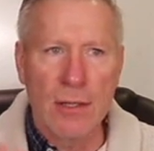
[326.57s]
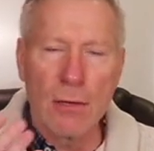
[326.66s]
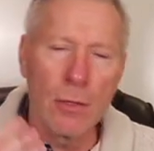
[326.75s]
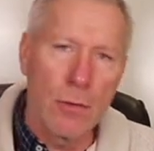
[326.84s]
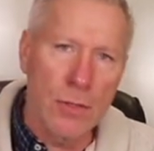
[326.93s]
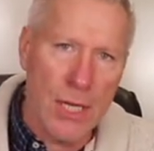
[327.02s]
they're
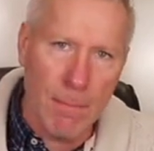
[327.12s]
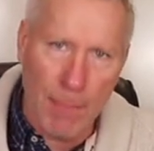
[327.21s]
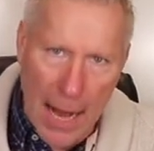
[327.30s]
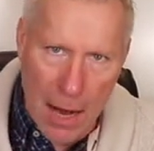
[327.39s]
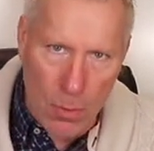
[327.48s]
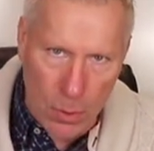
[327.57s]
losing
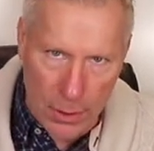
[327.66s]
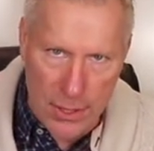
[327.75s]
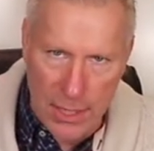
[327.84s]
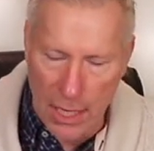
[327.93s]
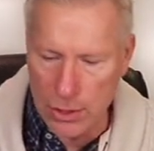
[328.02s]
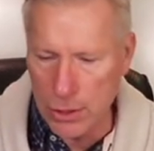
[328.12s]
power
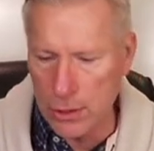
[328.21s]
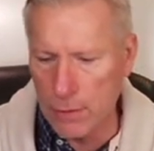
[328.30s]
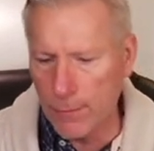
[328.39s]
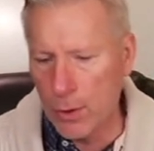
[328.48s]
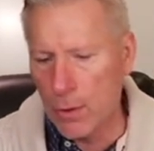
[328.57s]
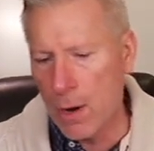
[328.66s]
stations
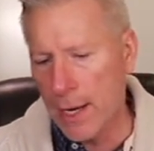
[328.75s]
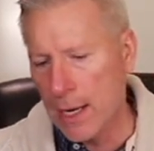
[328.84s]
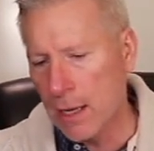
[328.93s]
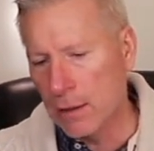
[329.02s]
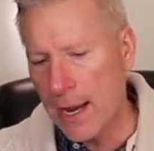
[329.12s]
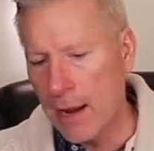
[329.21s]
for crying
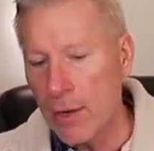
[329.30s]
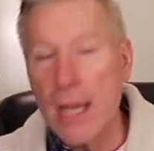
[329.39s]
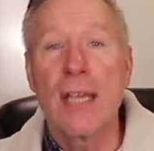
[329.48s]
out loud.